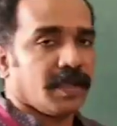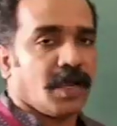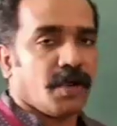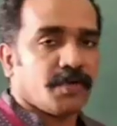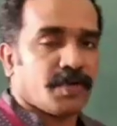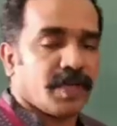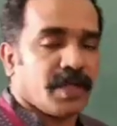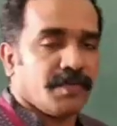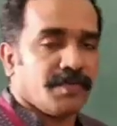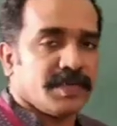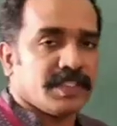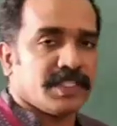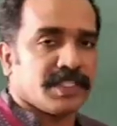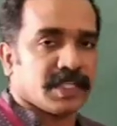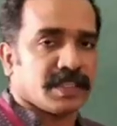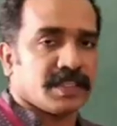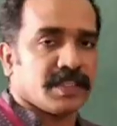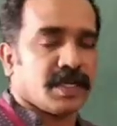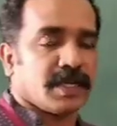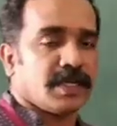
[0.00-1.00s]
How can we
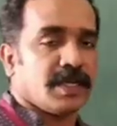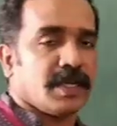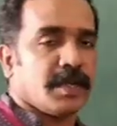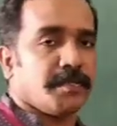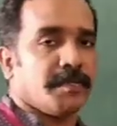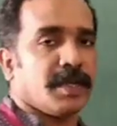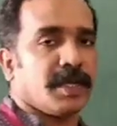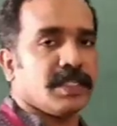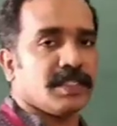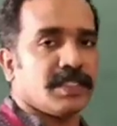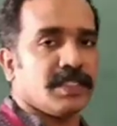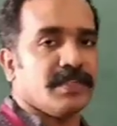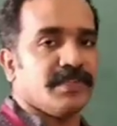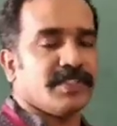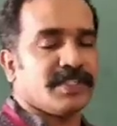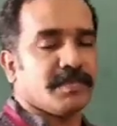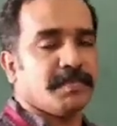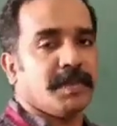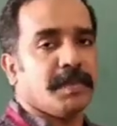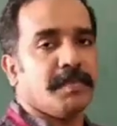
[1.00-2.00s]
check that number is
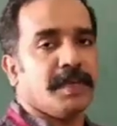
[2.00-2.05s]
divisible